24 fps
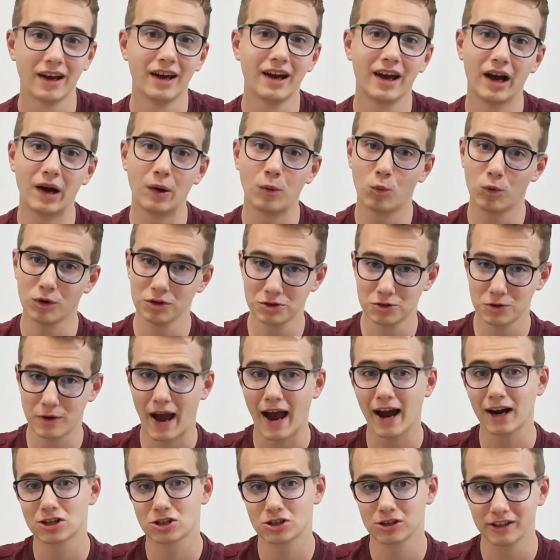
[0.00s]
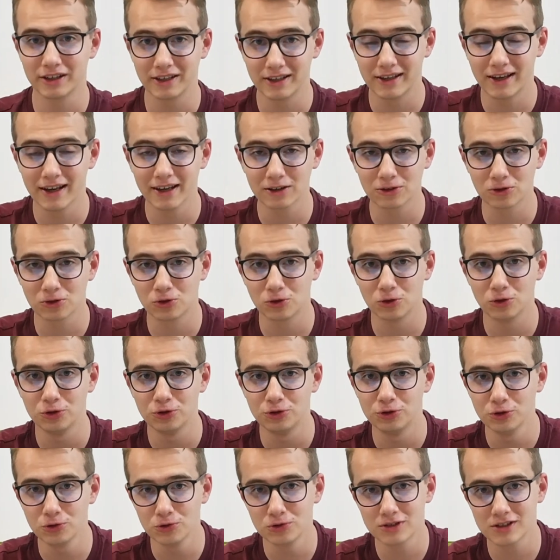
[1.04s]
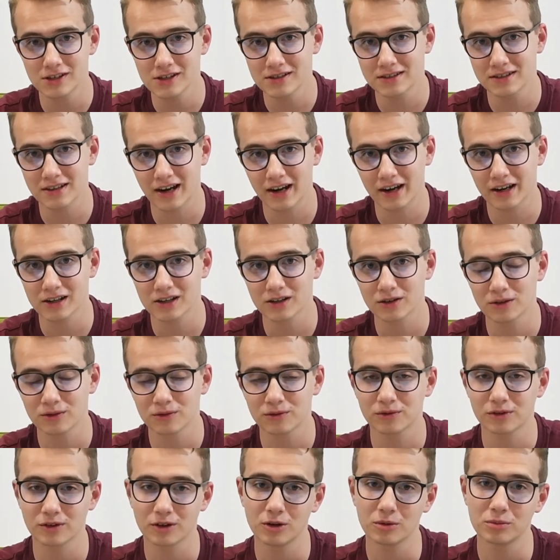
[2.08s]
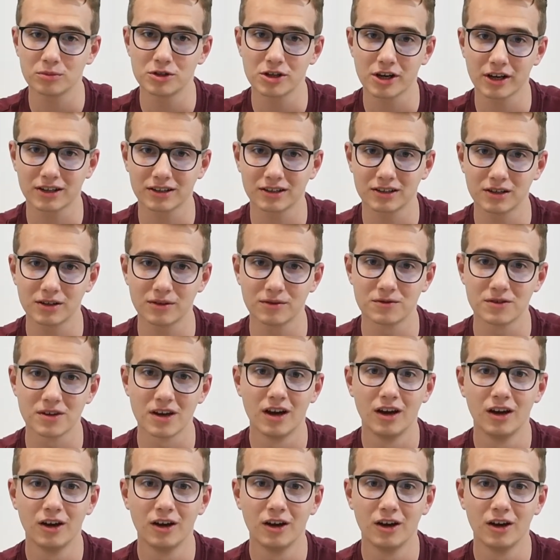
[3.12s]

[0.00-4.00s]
And once you actually get to use these kind of objectives,